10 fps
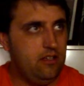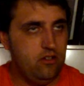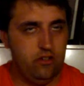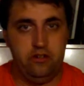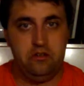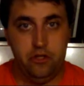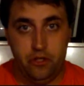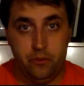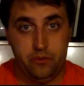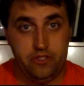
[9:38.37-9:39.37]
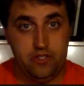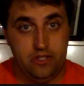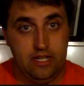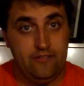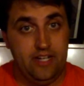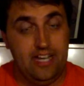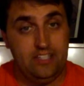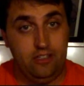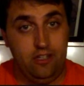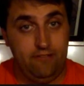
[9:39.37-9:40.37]
are huge David
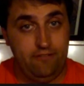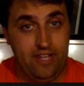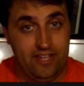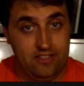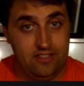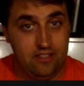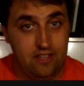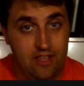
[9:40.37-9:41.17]
Hasselhoff fans.